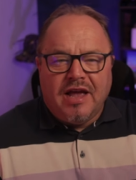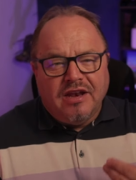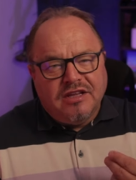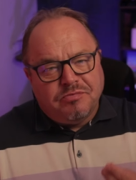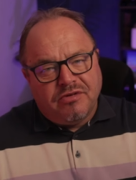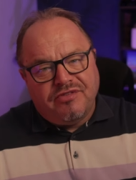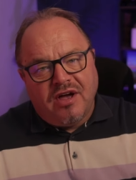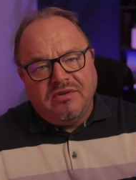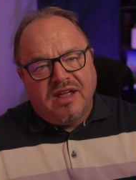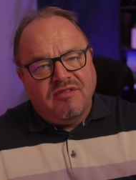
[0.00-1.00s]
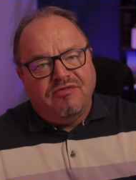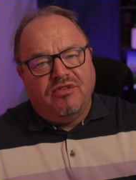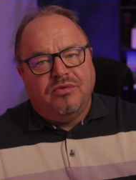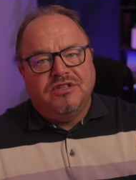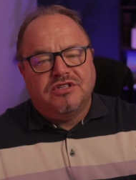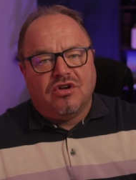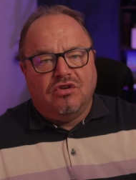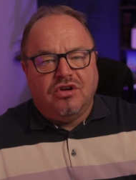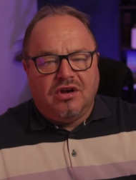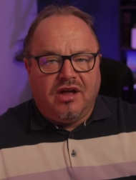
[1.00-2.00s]
and its profound influence
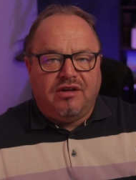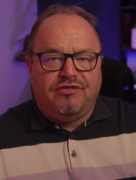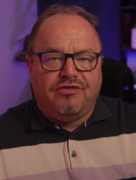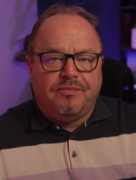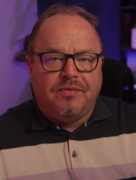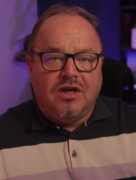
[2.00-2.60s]
on your life.